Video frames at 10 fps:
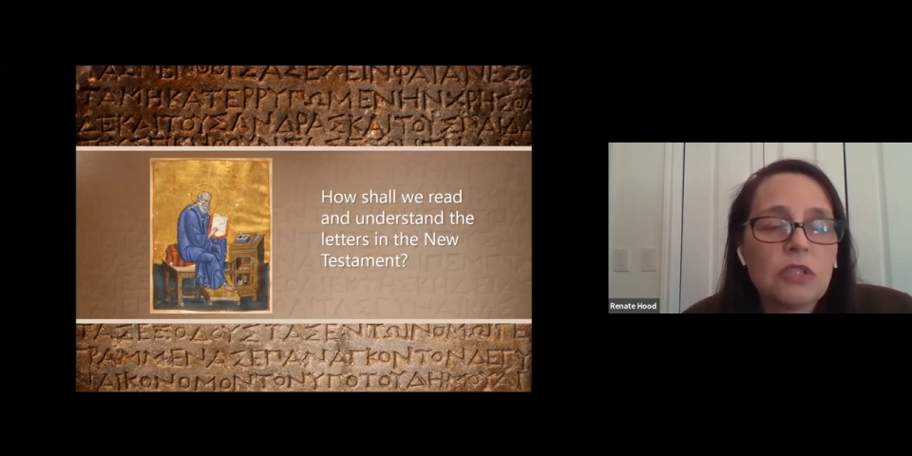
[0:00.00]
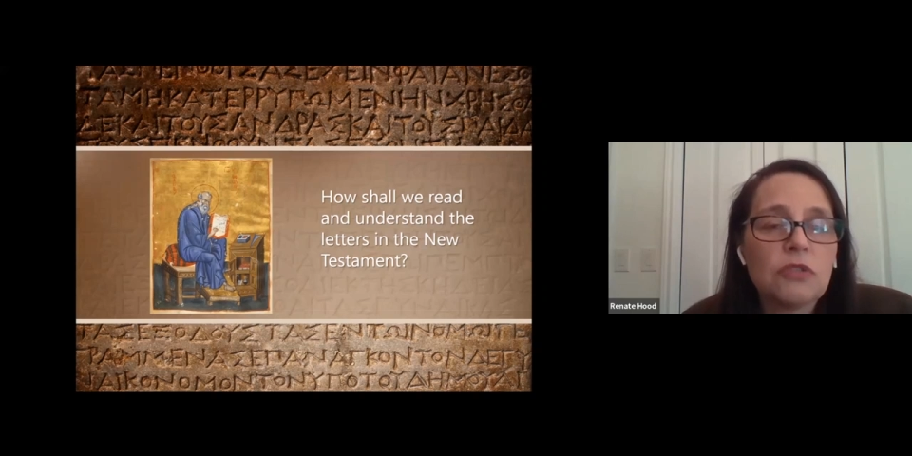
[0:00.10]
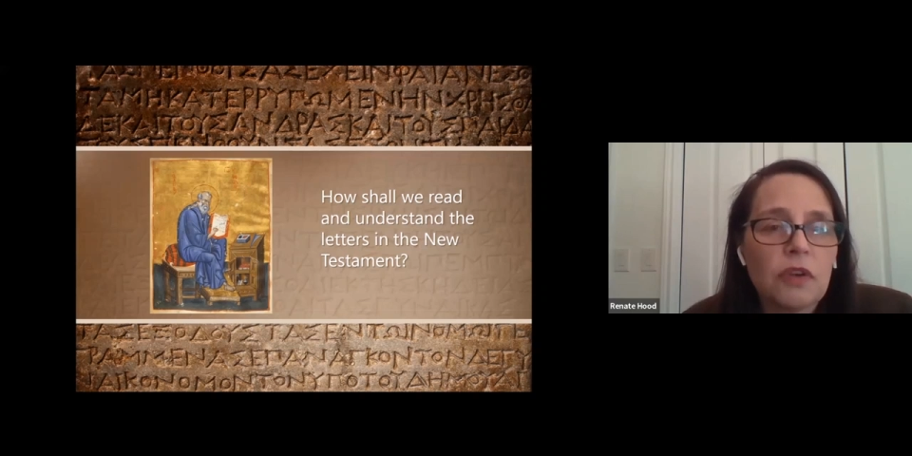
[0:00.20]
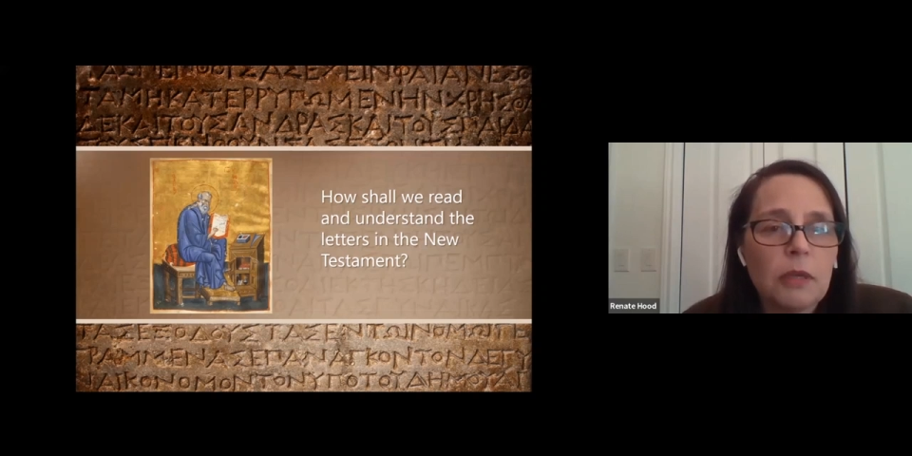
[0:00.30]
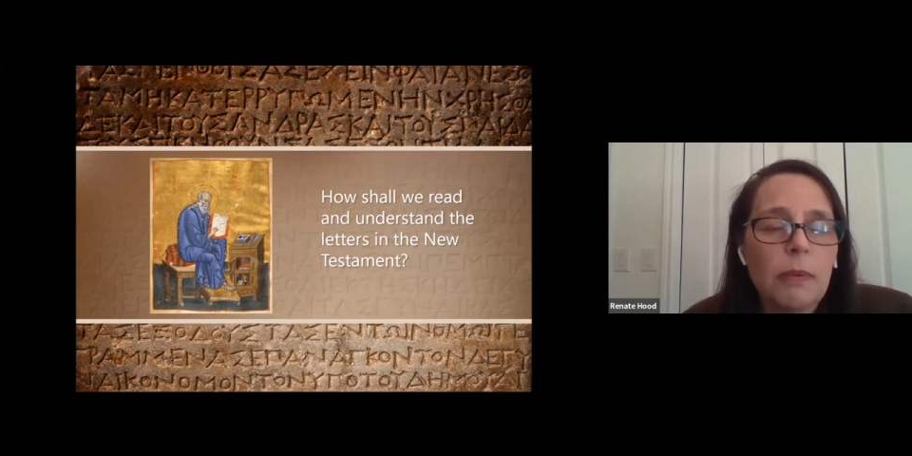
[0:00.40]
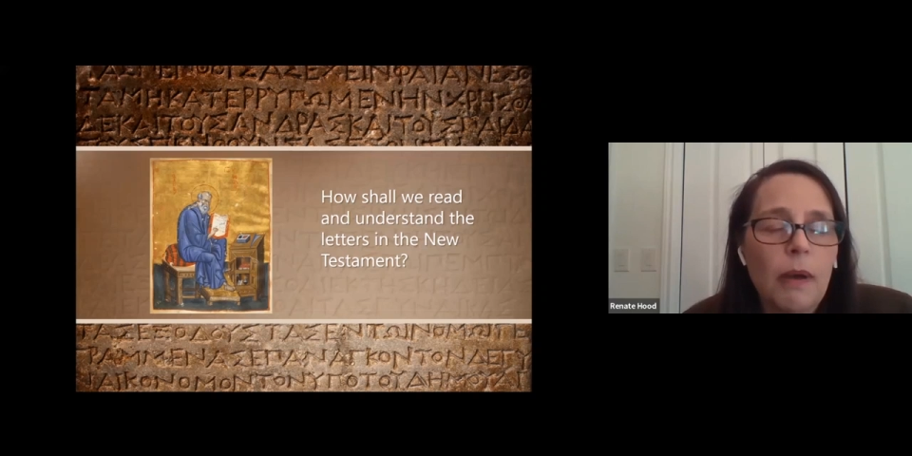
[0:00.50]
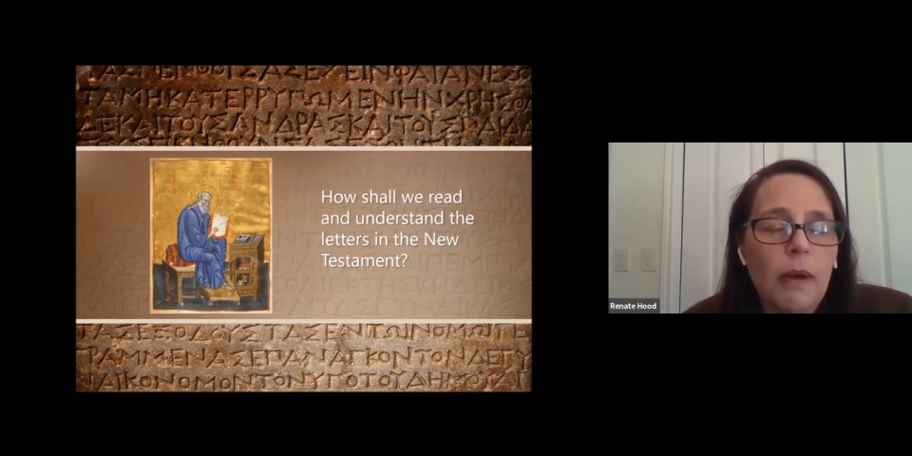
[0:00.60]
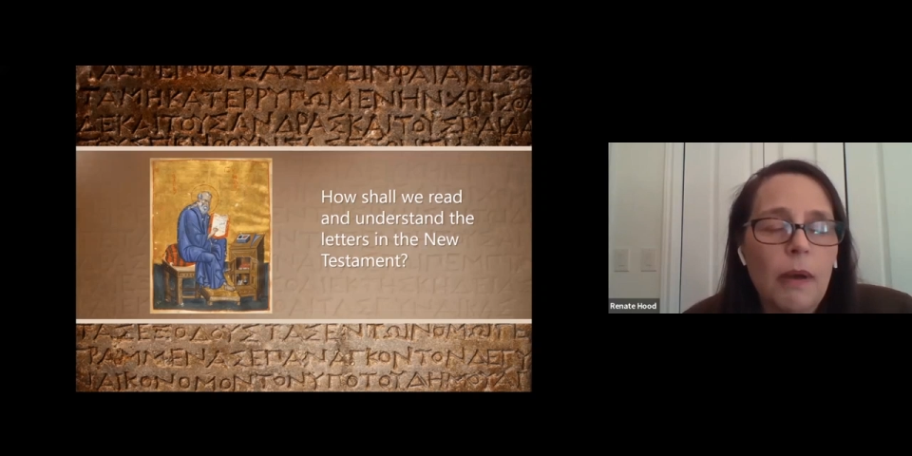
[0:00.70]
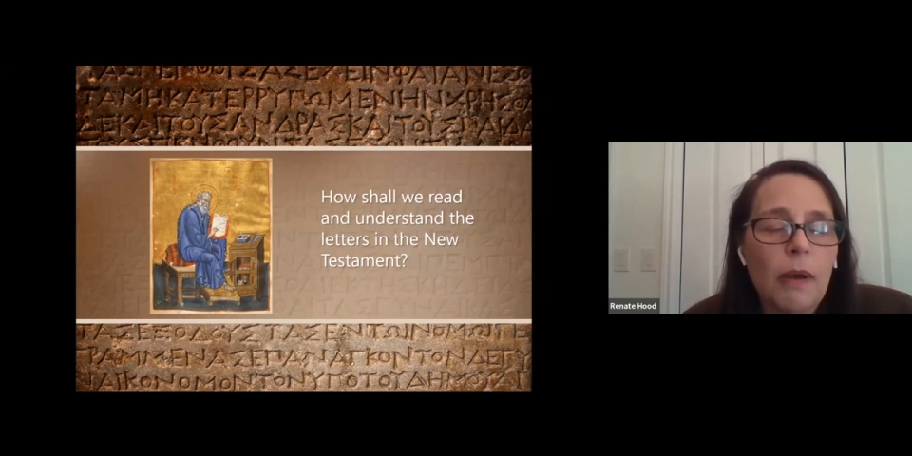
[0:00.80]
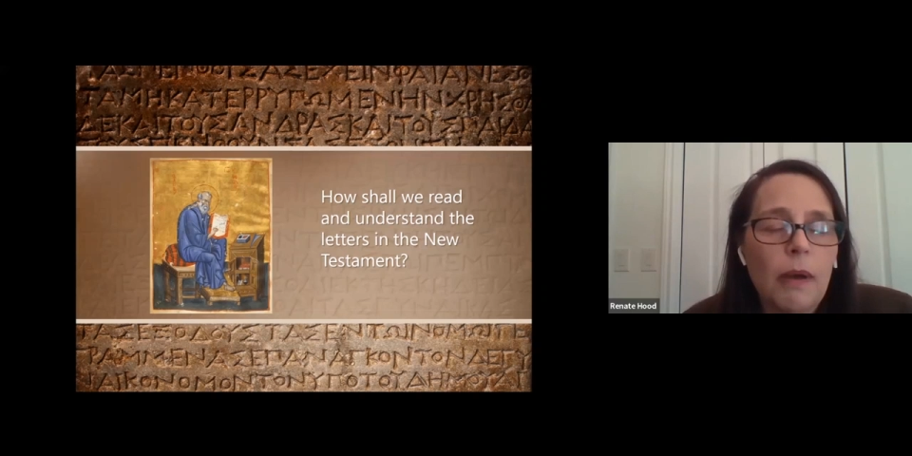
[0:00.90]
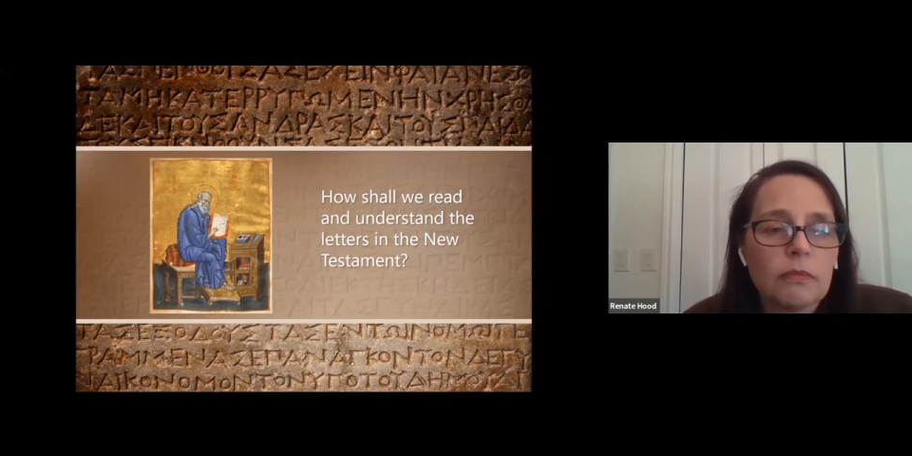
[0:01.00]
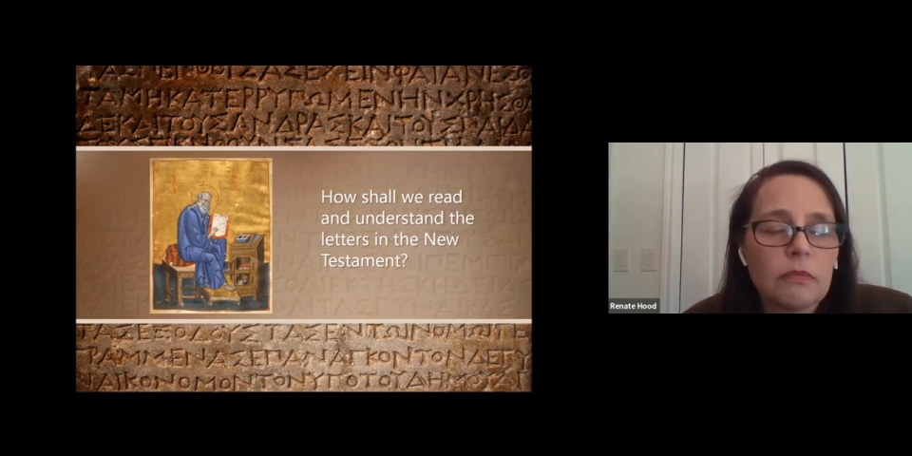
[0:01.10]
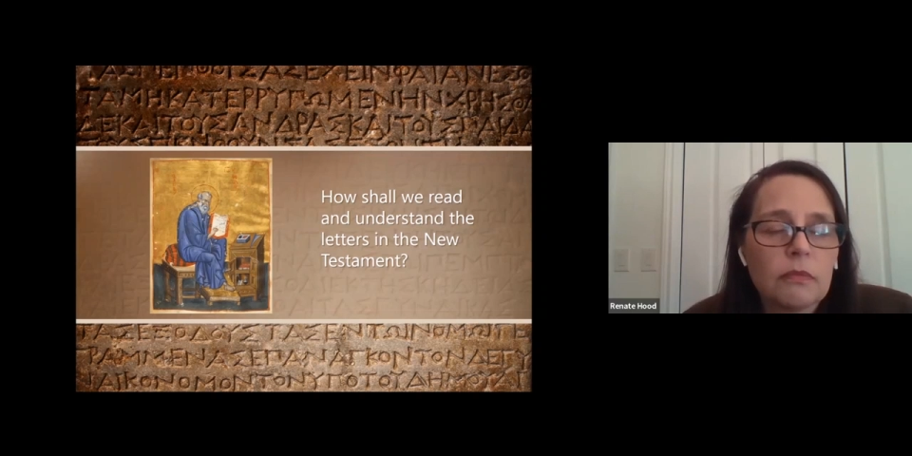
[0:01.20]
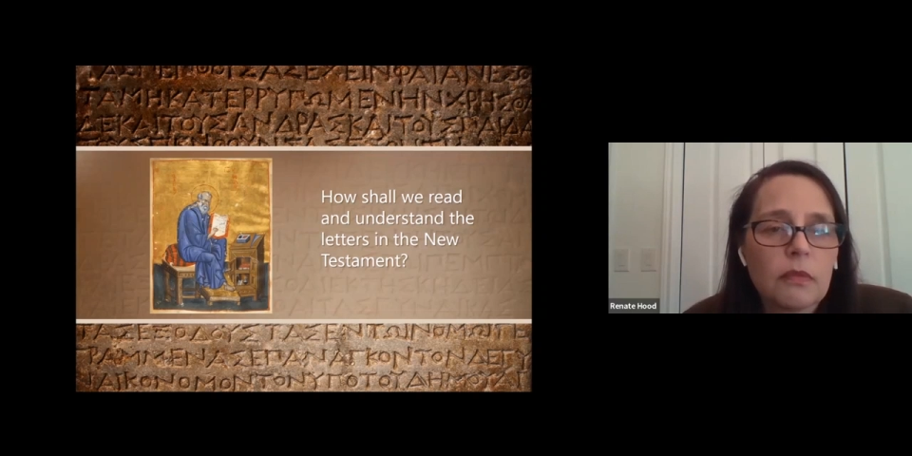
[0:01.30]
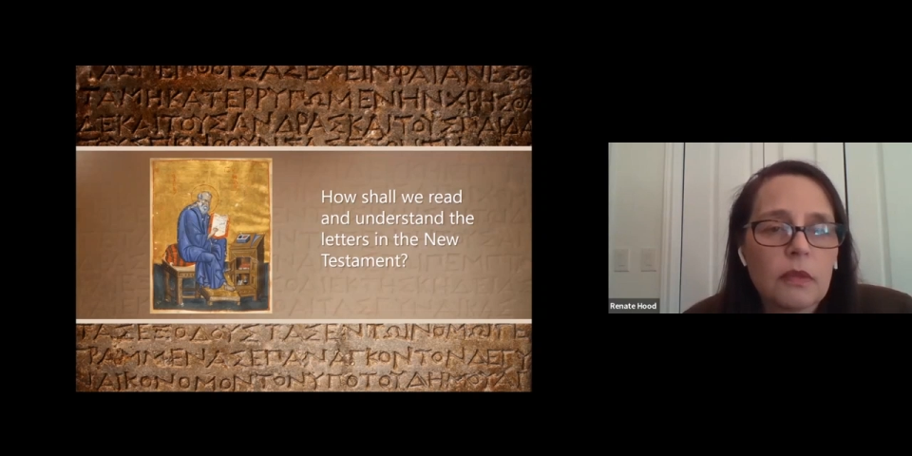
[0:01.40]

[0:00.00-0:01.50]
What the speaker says: that's very possible.